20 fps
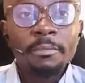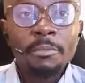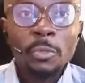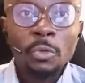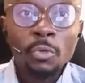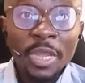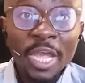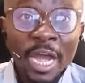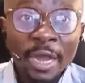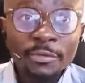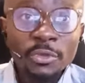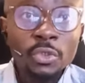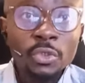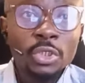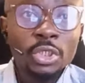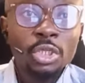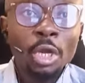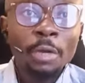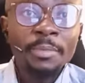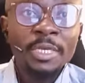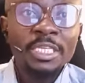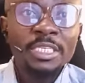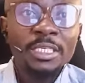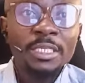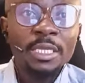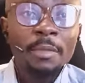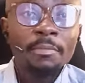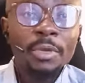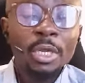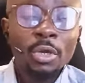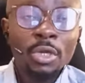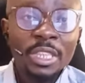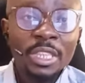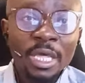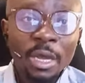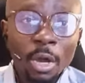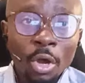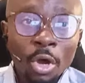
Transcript: We have to stop this because the